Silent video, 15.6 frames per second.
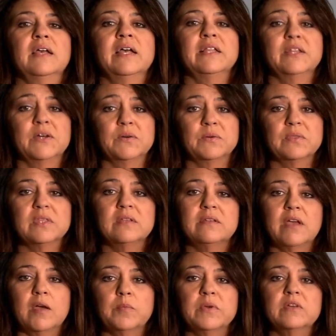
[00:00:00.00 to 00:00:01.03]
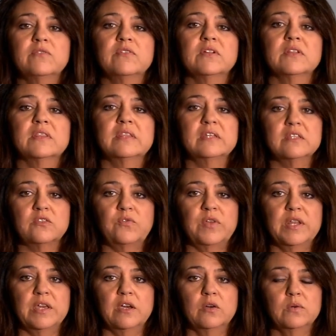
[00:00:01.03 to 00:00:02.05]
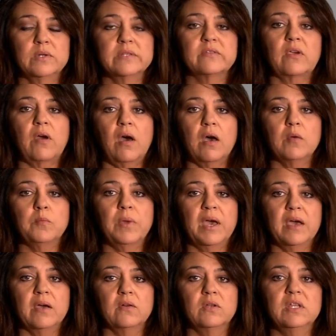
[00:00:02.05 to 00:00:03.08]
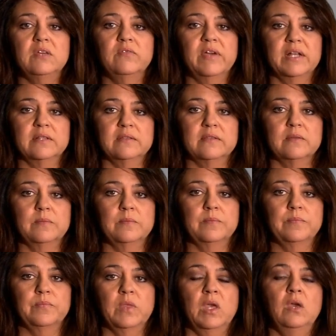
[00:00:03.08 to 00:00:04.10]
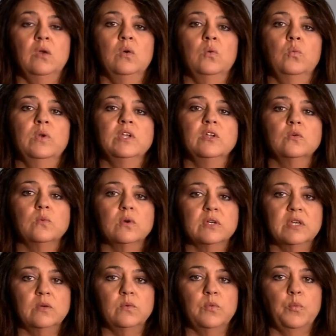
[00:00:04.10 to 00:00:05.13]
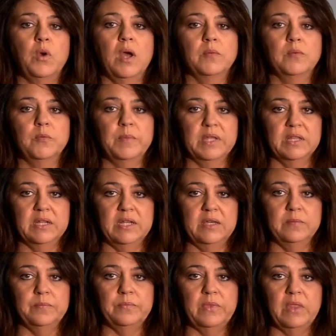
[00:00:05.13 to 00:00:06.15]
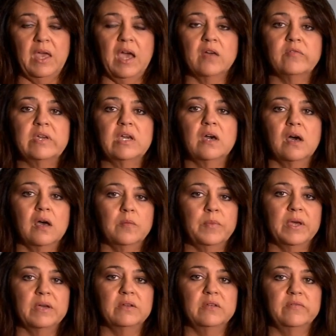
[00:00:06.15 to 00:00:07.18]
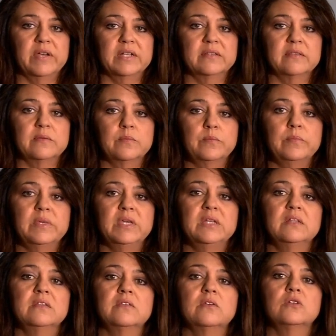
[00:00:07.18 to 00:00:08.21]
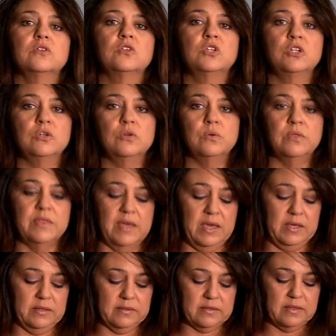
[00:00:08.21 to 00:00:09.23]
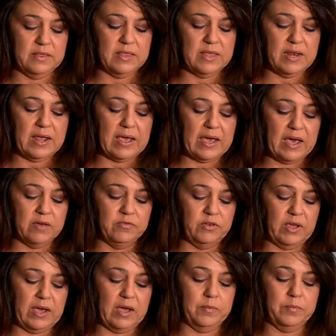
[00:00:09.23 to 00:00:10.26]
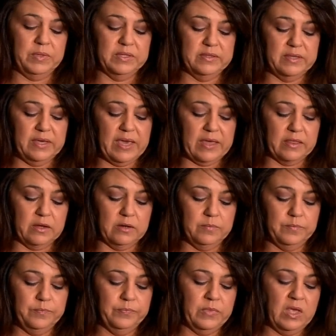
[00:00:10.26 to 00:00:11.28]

Hello, the topic for this video is compound events. When you're working with probability, having compound events means two things that have to happen together,